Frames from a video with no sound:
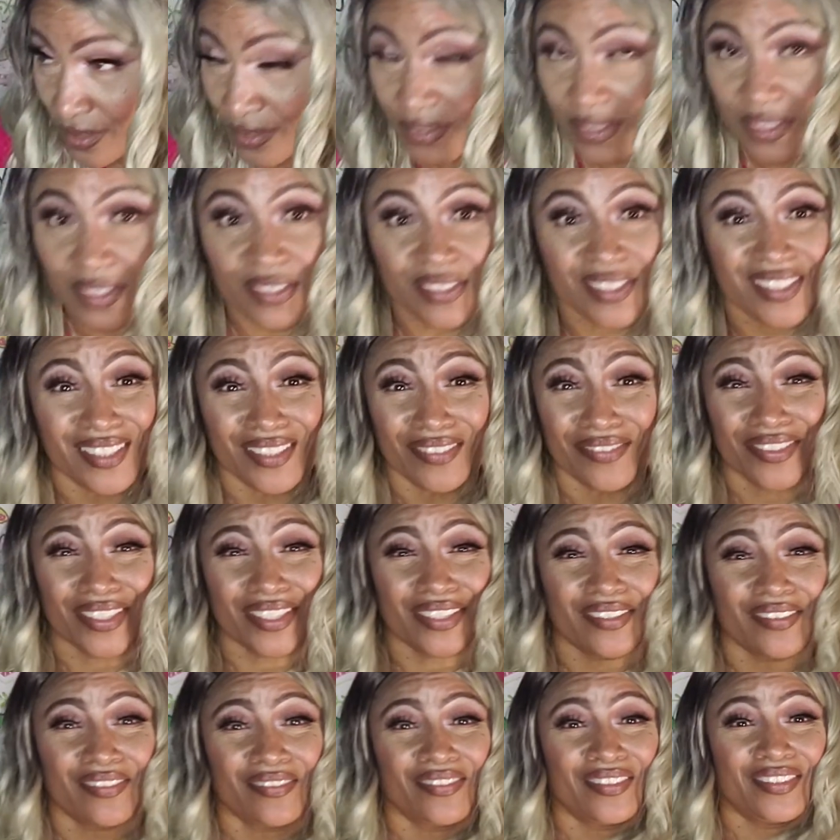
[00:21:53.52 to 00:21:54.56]
Steve
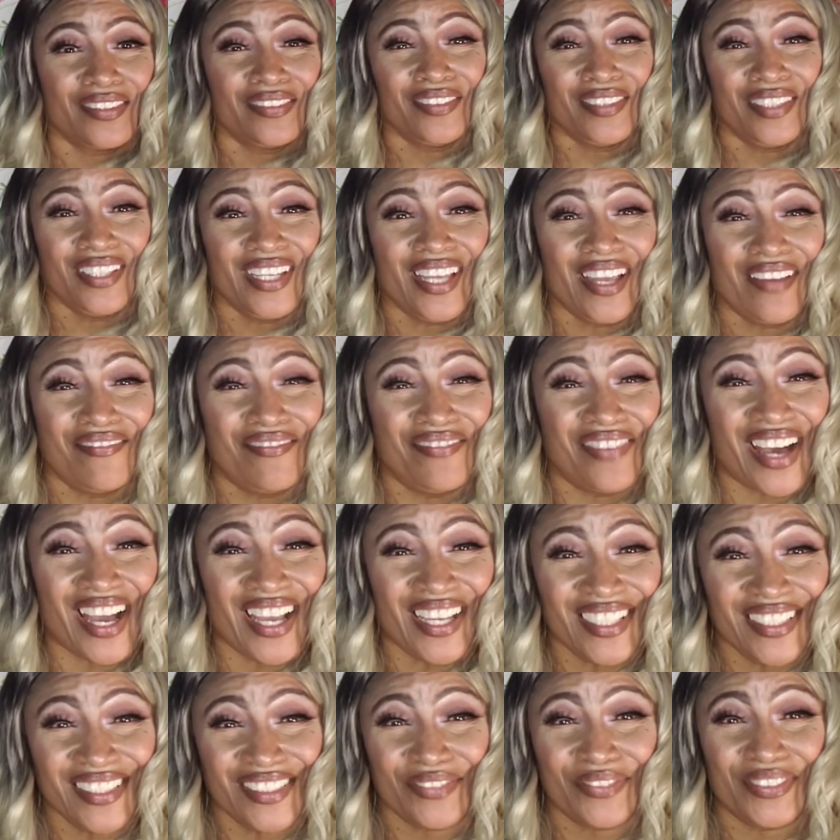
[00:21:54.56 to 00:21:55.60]
getting the
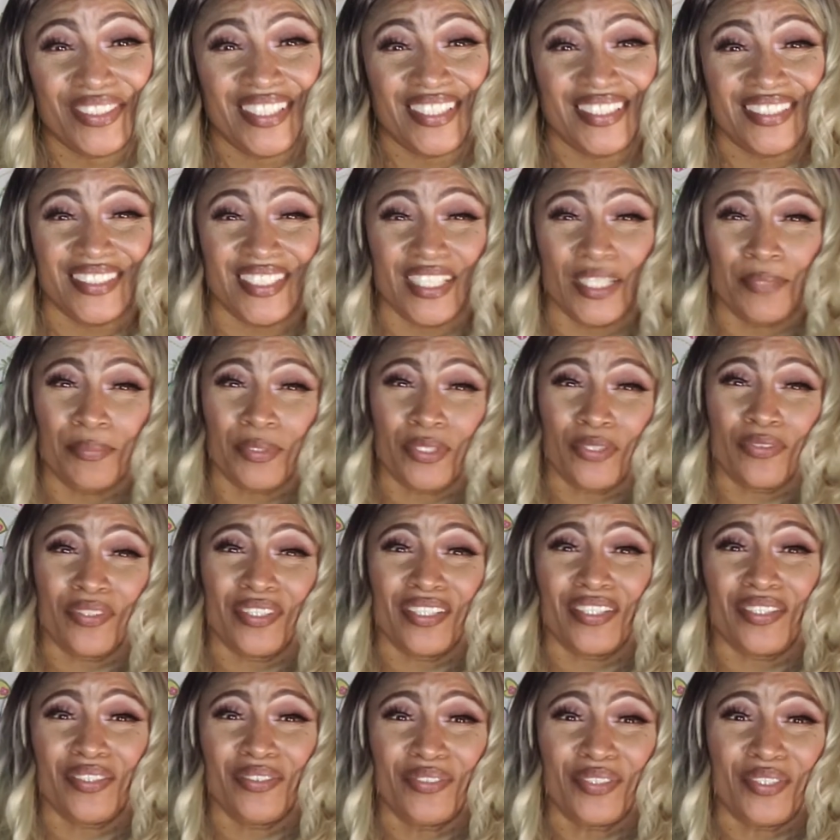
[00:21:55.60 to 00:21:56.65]
advice with his
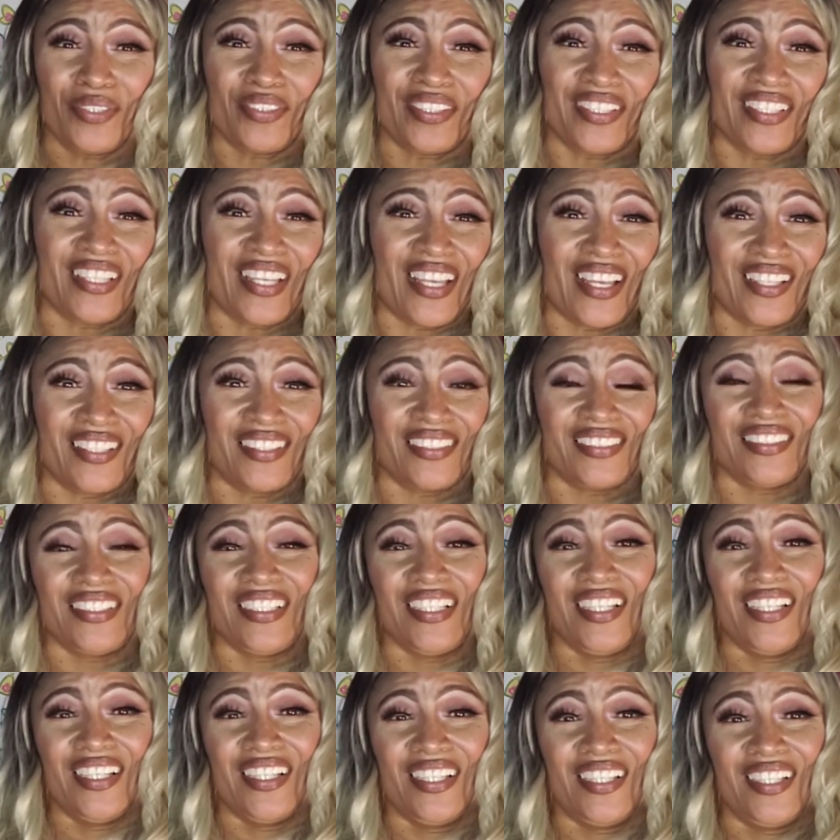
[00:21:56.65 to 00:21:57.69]
hypocritical no good ass?
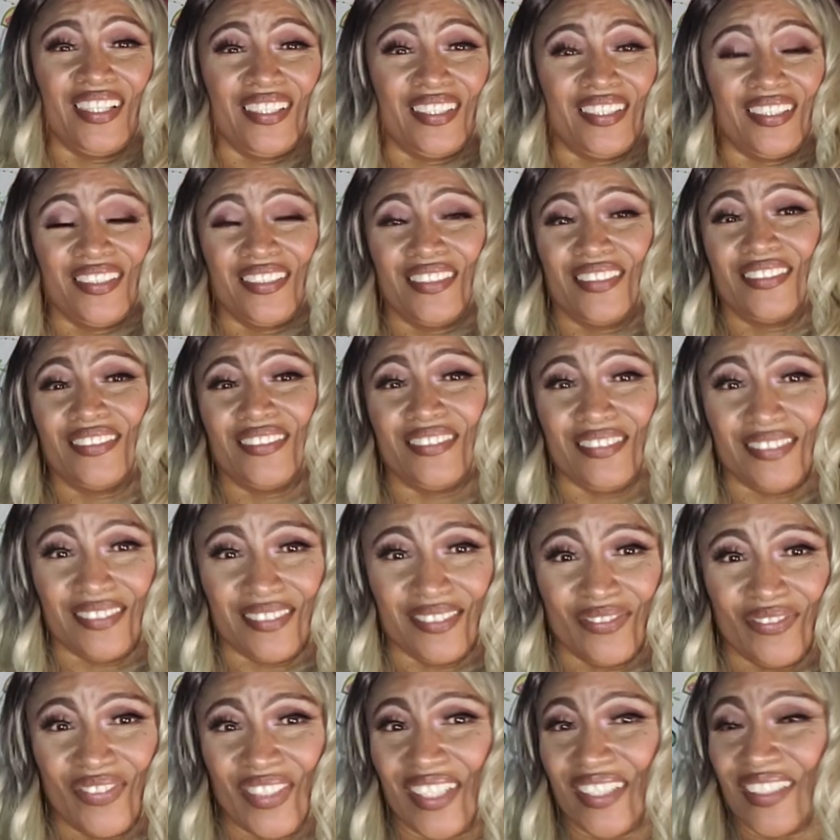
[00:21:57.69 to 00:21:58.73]
Oh
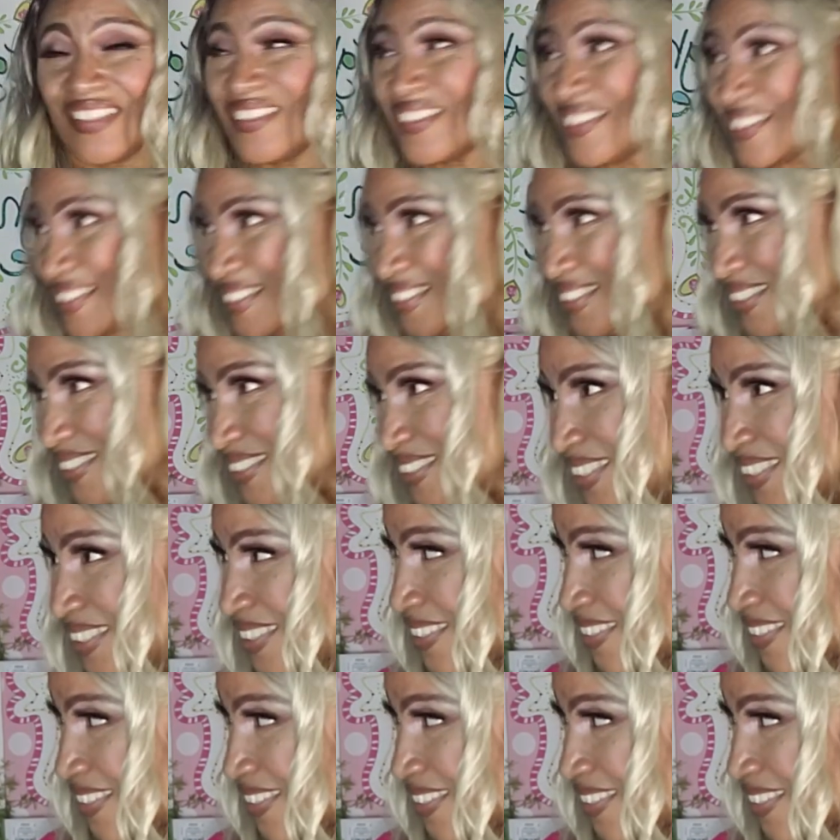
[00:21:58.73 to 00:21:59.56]
my goodness!